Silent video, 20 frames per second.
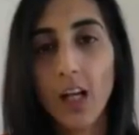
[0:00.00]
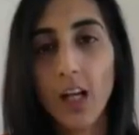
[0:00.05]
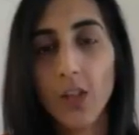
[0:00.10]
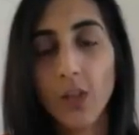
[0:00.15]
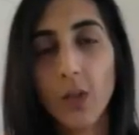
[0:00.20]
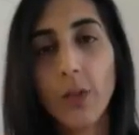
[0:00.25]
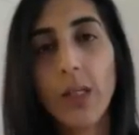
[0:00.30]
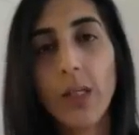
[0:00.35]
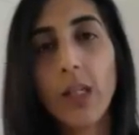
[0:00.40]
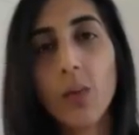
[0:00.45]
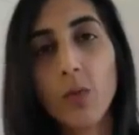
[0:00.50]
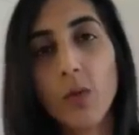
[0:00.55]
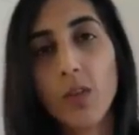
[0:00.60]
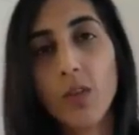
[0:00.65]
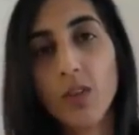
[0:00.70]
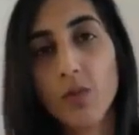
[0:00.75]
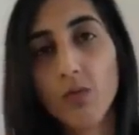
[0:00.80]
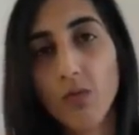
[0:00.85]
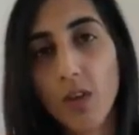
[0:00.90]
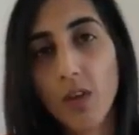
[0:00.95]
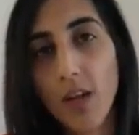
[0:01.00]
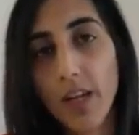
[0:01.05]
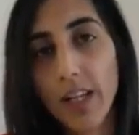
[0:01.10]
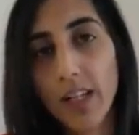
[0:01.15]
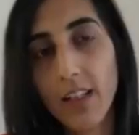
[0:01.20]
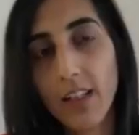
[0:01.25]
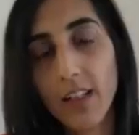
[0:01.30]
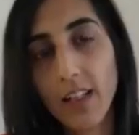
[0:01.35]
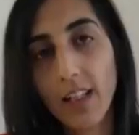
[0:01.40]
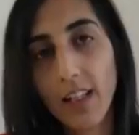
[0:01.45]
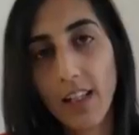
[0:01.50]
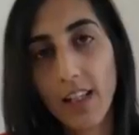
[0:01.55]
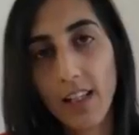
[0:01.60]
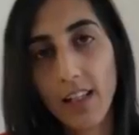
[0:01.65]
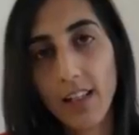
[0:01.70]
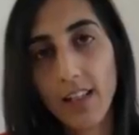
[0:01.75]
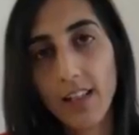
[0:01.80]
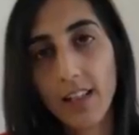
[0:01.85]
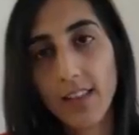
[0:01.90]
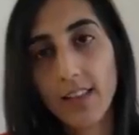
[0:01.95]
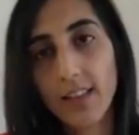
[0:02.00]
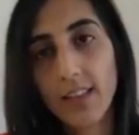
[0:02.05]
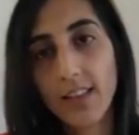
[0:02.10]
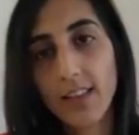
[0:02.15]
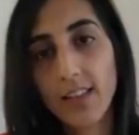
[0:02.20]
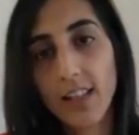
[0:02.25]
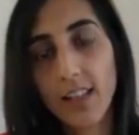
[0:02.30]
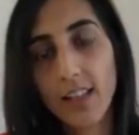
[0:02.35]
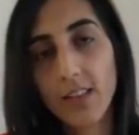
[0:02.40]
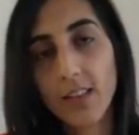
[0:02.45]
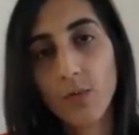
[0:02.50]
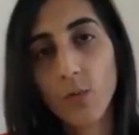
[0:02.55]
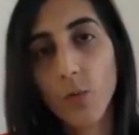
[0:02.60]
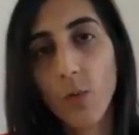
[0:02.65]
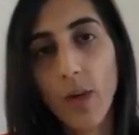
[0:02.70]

doing what's right is